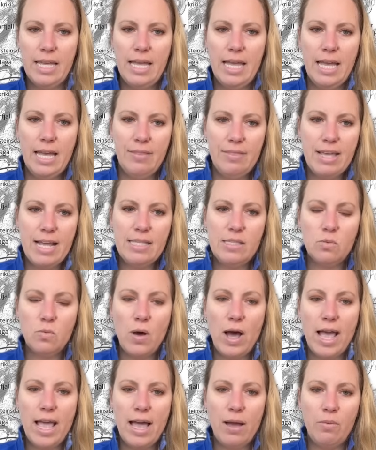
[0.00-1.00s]
And that's
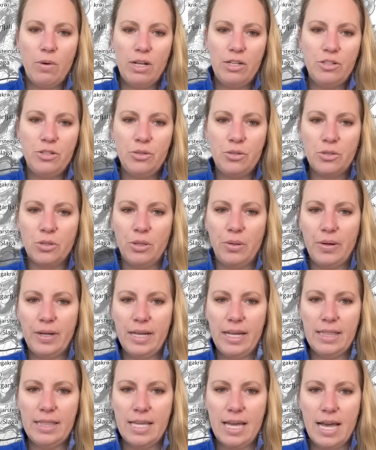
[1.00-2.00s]
why I want you to look
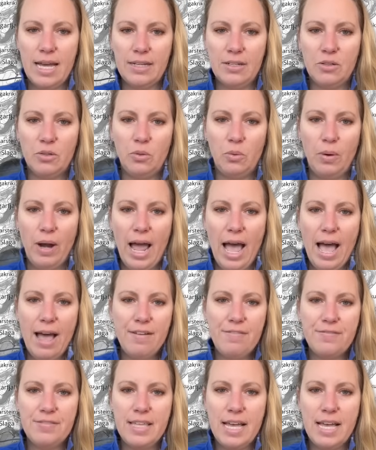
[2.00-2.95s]
at that graph.